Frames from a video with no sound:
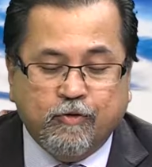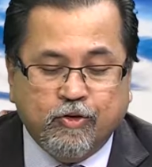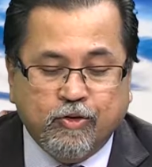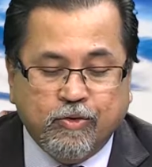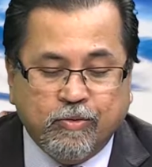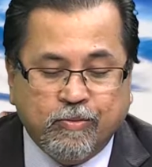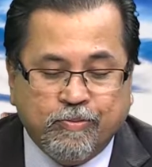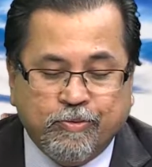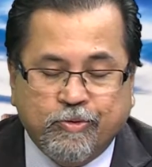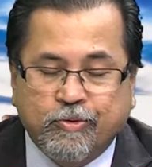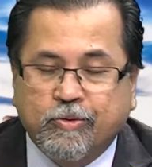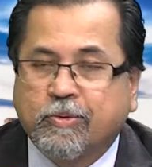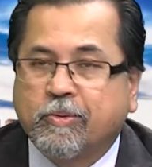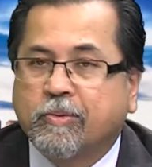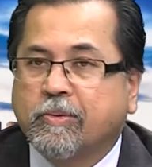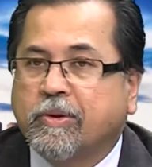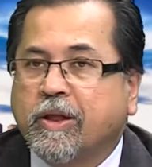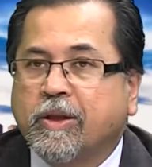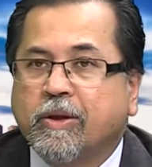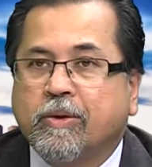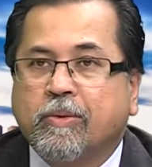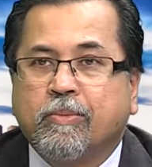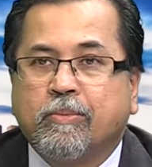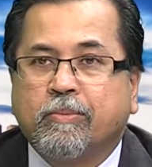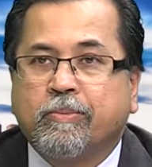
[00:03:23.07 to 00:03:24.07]
So
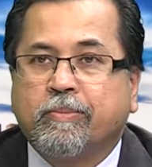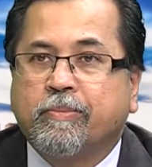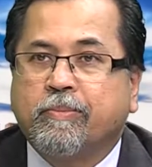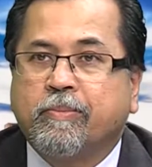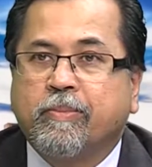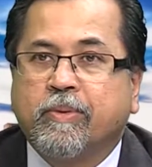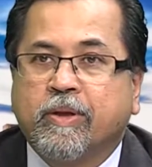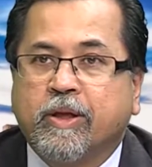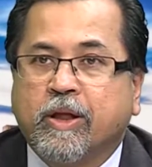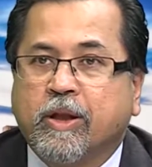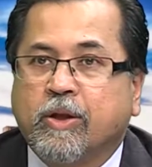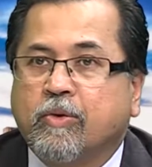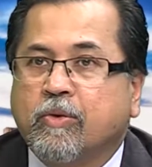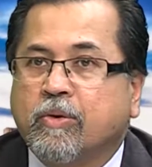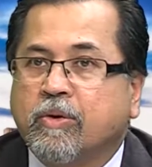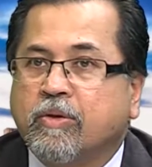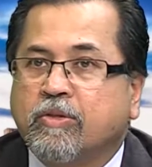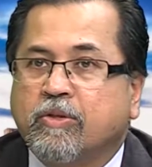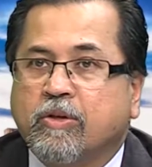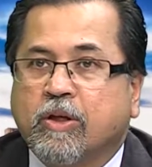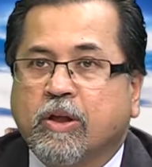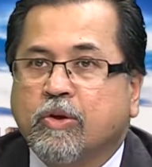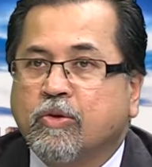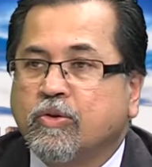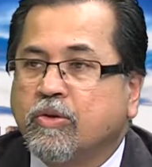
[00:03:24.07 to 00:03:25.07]
can you
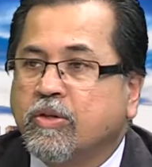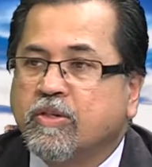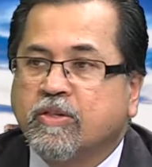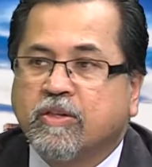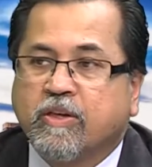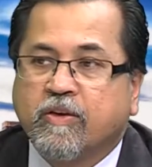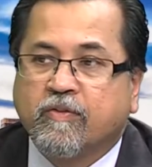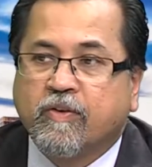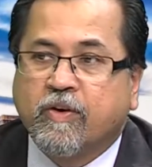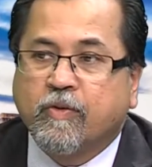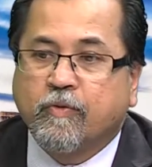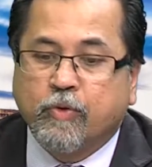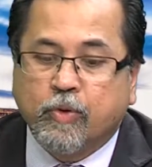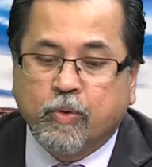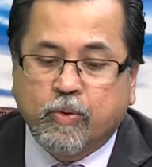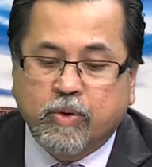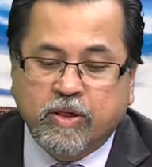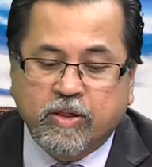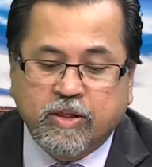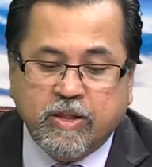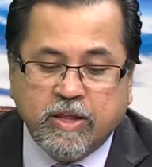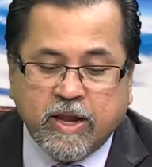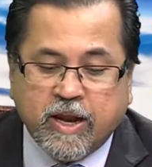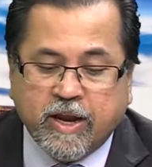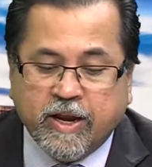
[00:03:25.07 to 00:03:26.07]
just give our
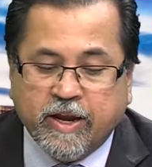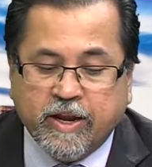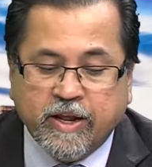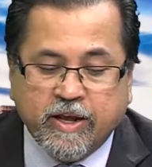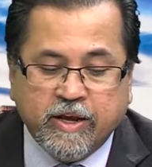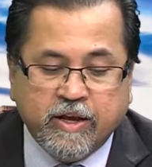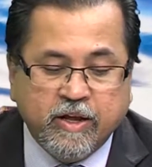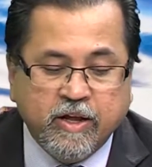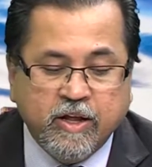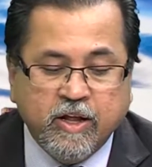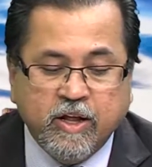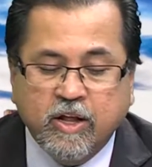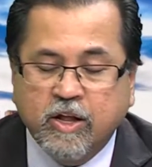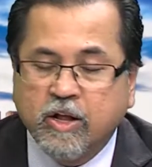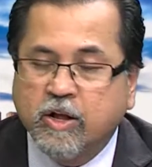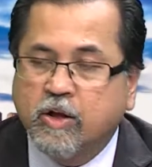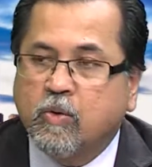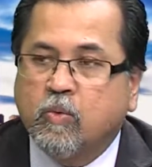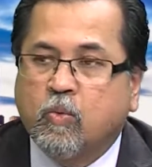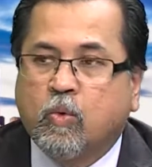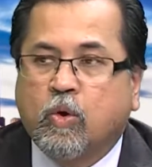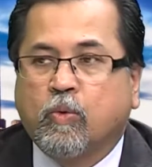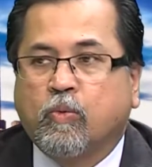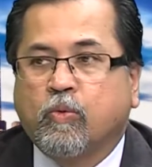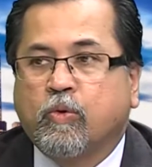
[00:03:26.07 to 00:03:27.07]
viewers the idea
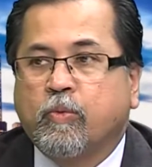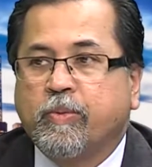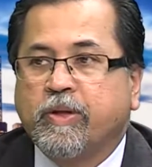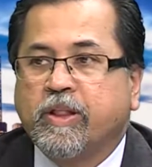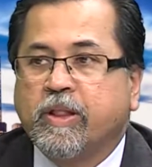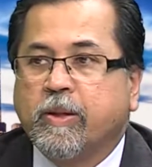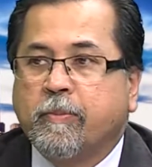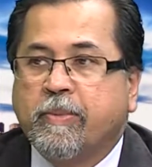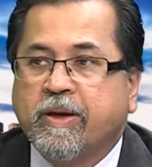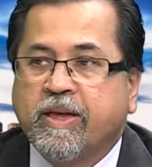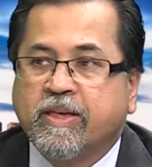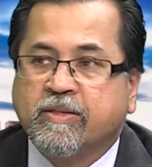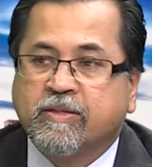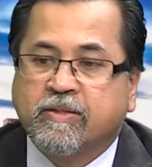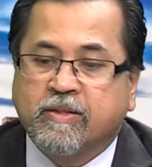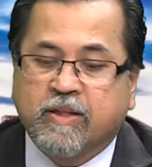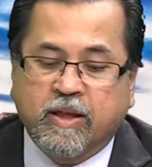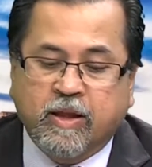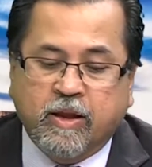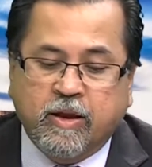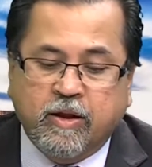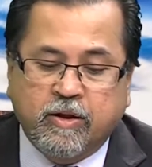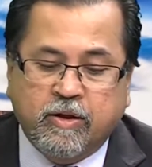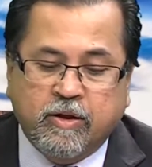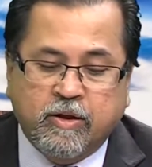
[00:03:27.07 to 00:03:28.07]
what would be the best
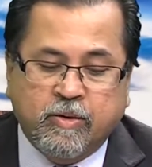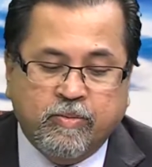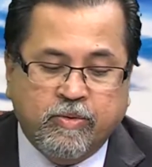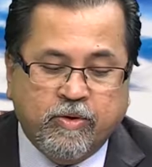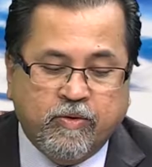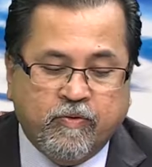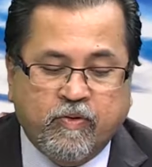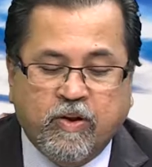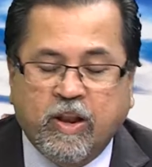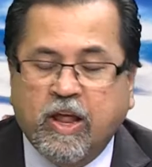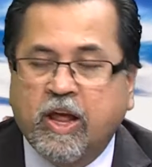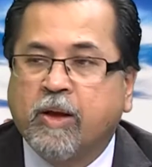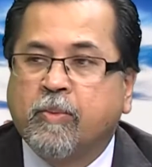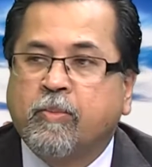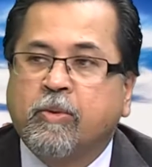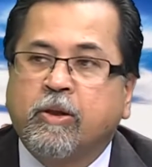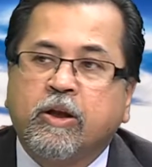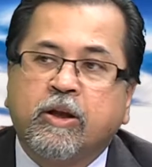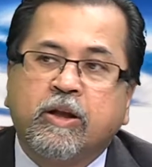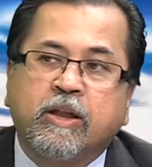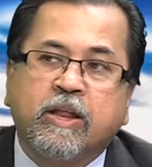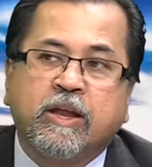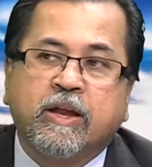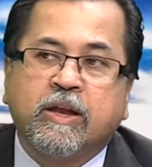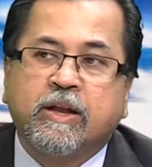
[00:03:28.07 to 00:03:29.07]
thing in terms of
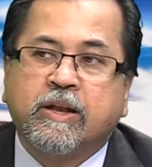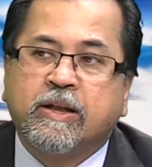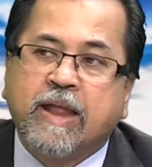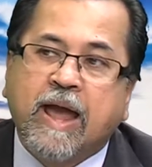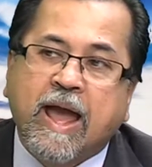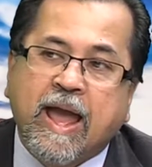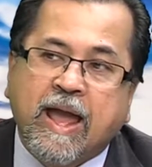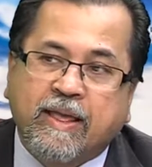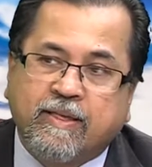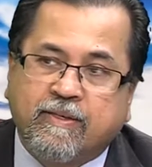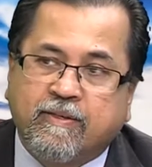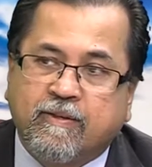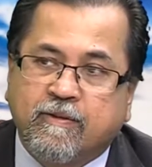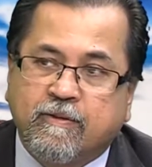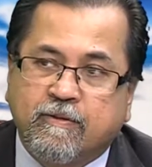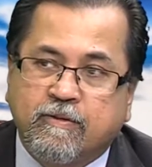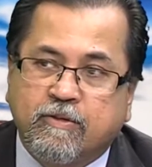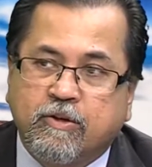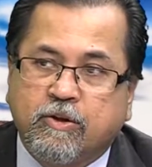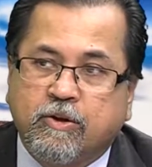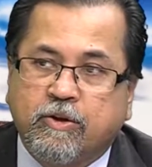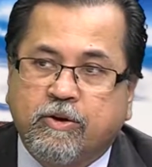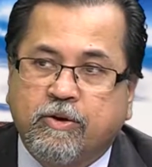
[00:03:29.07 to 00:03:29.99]
liability and taxes?